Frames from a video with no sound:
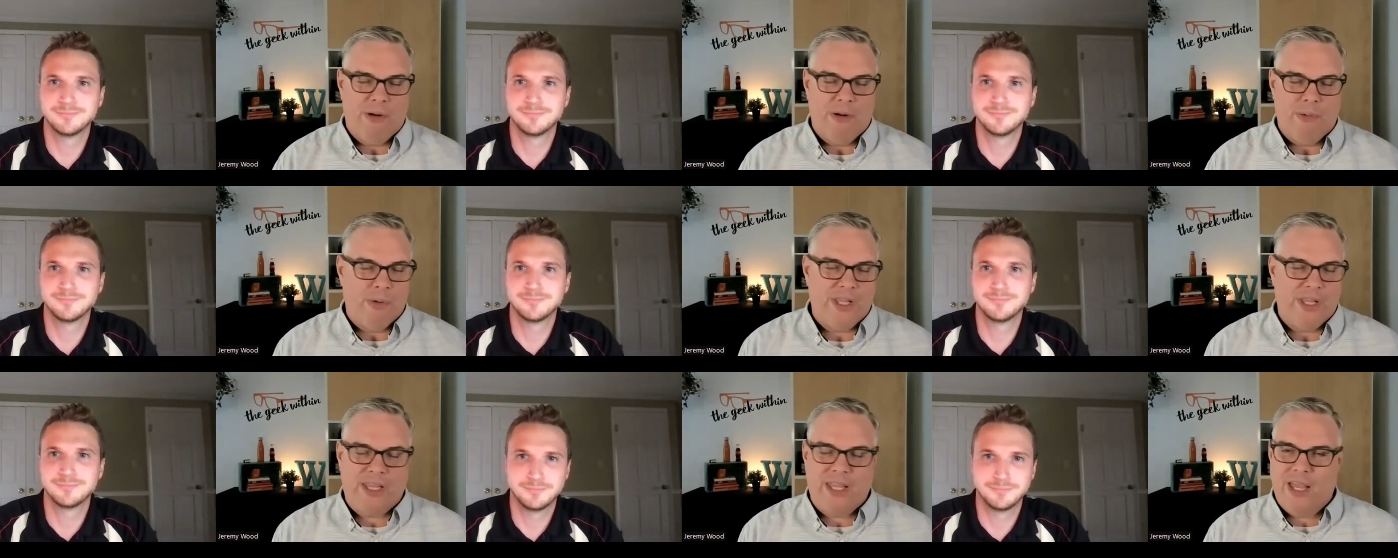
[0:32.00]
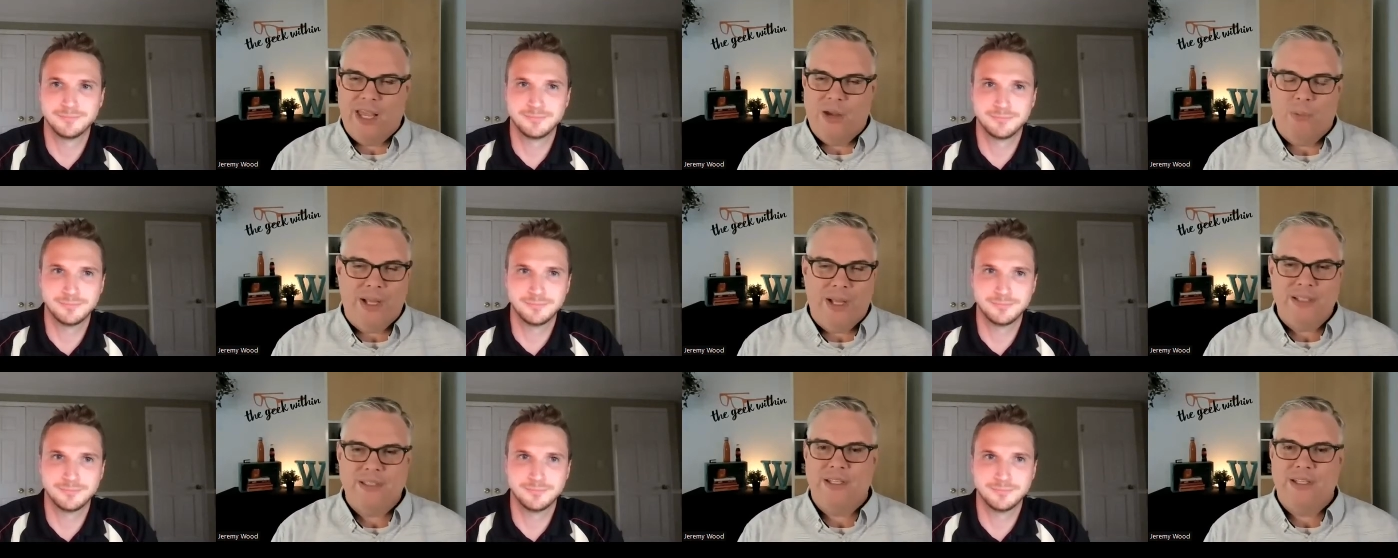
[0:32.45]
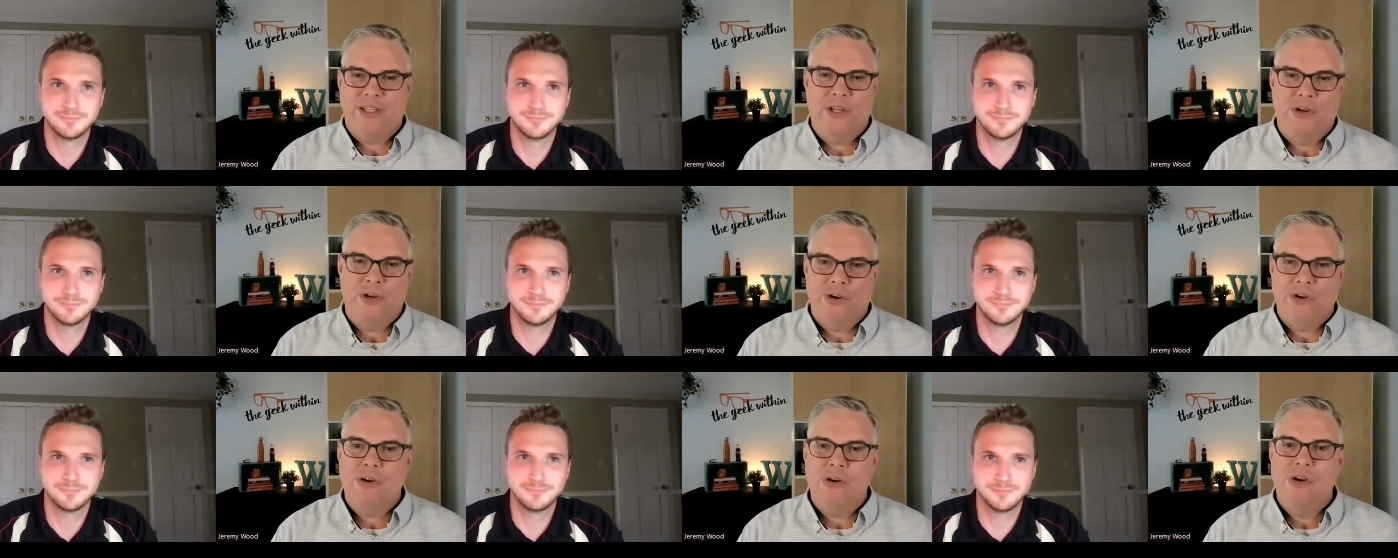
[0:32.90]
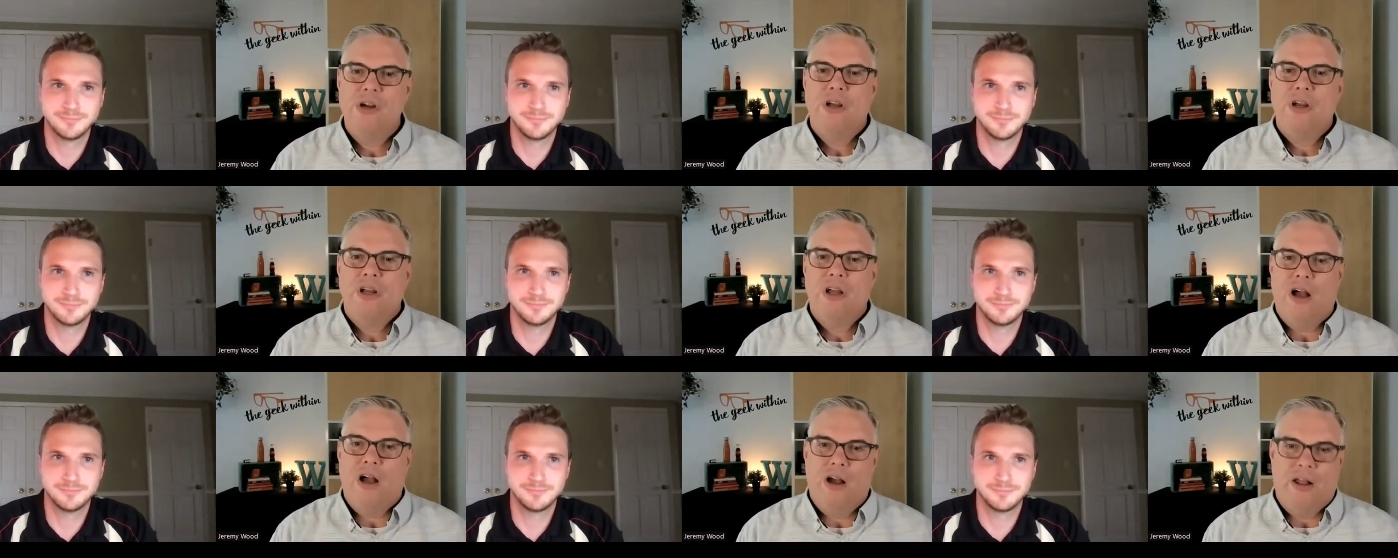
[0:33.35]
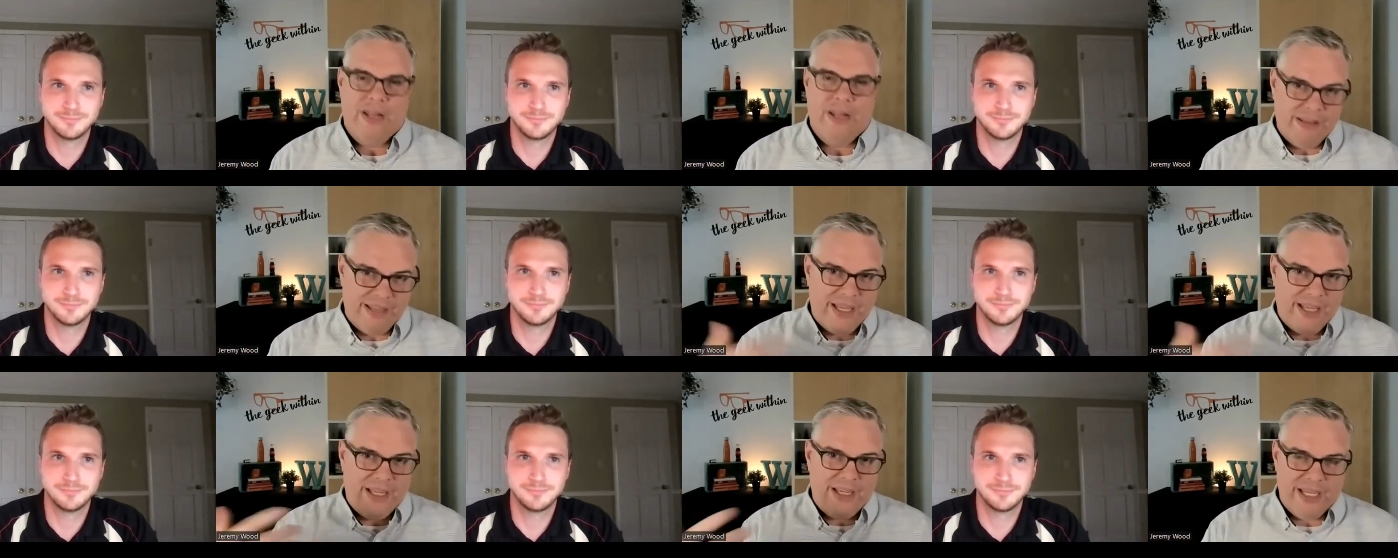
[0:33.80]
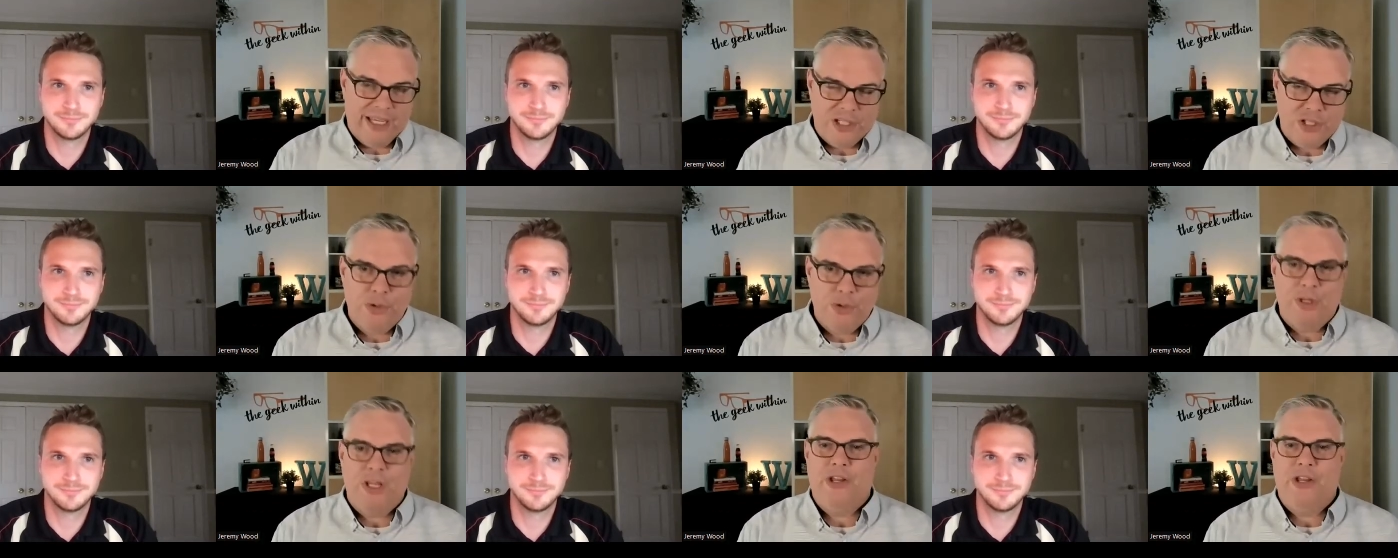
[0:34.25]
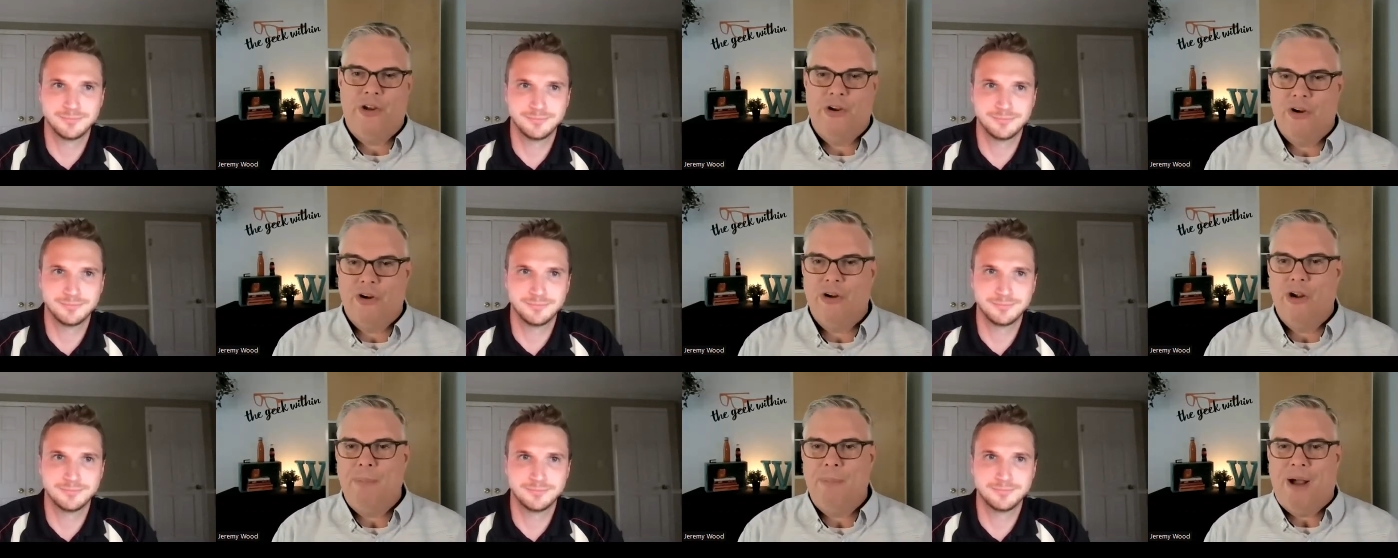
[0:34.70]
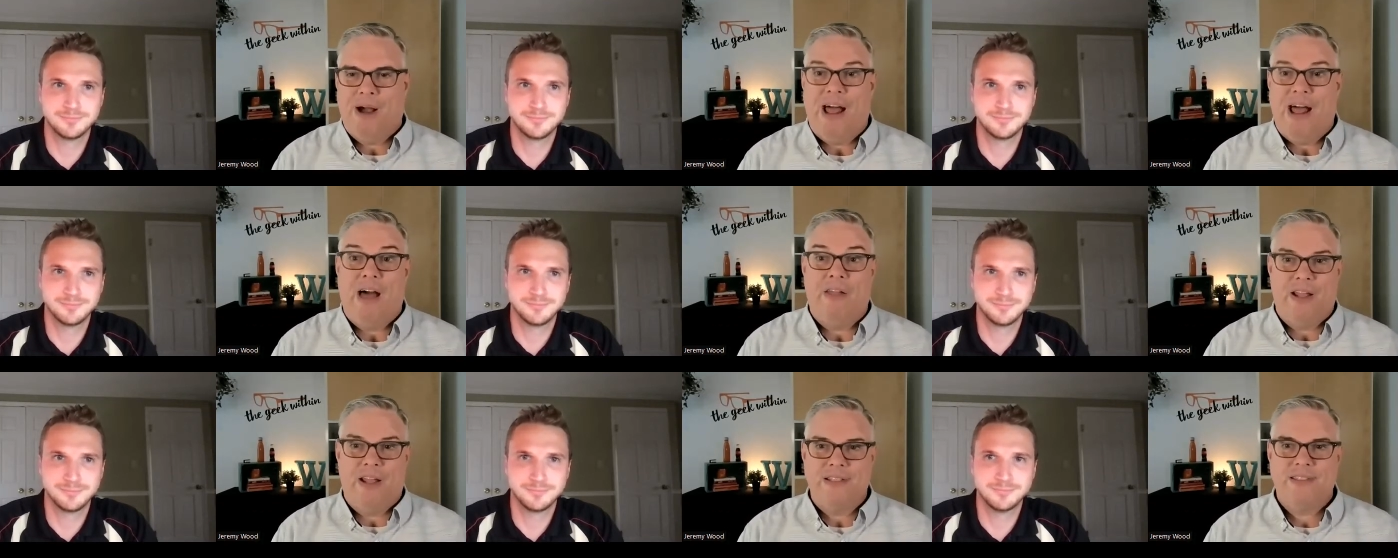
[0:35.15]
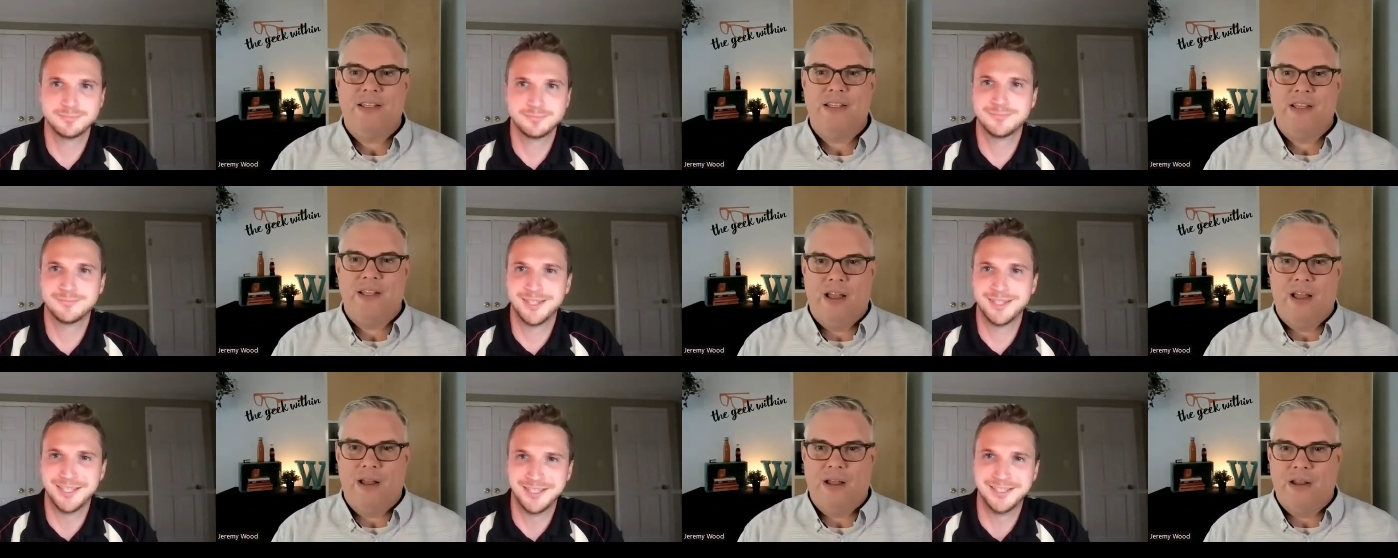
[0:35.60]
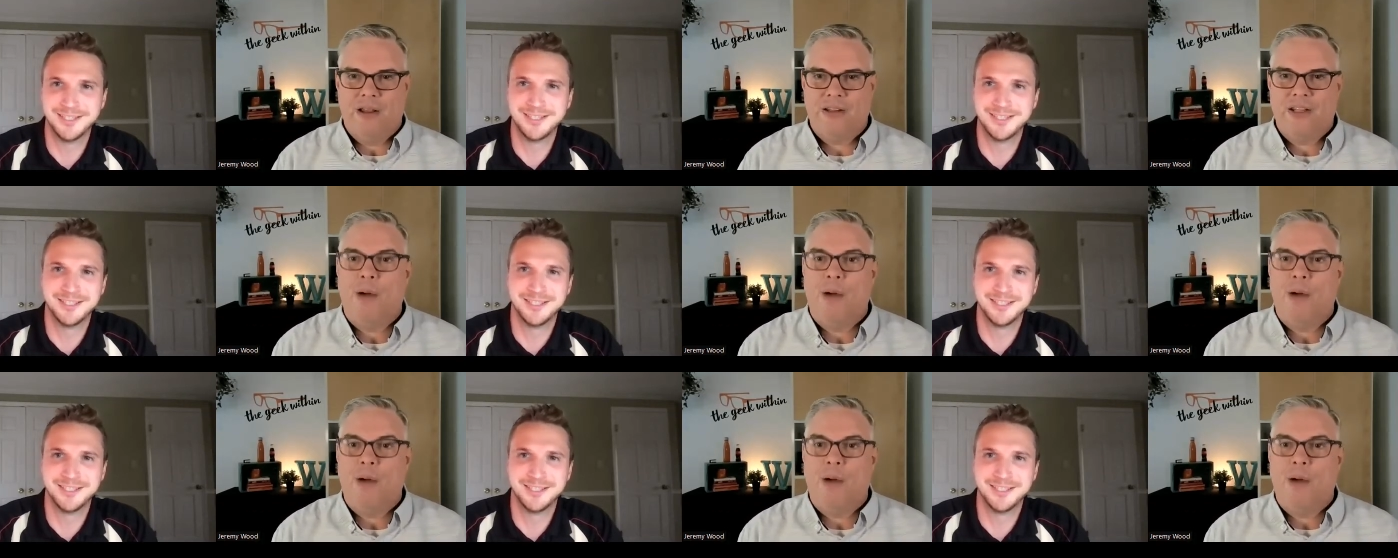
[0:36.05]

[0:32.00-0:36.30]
Speaker 1: And I really can't wait to hear uh, and, let, and, get you to hear about how that's uh,